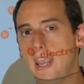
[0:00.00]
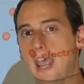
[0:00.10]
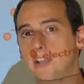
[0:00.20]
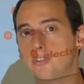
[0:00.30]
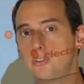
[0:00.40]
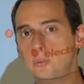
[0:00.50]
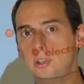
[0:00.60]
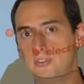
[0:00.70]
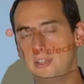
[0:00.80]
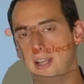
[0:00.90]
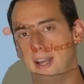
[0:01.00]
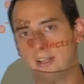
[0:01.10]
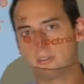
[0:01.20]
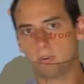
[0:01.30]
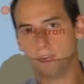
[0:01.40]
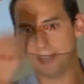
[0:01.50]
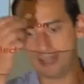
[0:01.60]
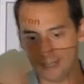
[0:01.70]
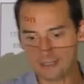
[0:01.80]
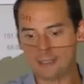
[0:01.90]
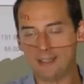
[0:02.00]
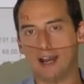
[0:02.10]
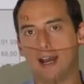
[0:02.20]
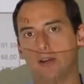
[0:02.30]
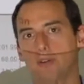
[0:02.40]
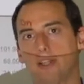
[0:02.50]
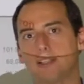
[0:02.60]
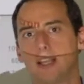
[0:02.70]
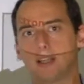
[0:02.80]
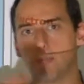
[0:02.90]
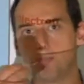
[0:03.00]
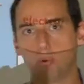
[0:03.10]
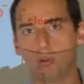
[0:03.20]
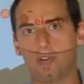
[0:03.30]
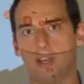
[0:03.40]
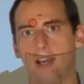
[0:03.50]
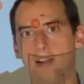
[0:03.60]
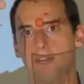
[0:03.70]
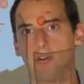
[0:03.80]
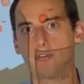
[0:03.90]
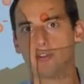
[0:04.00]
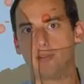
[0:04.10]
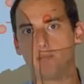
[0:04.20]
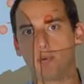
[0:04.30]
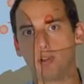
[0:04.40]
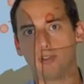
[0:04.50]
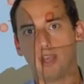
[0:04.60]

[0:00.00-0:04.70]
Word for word: As soon as the electron hits the ion, it's like a bullet, a high velocity bullet,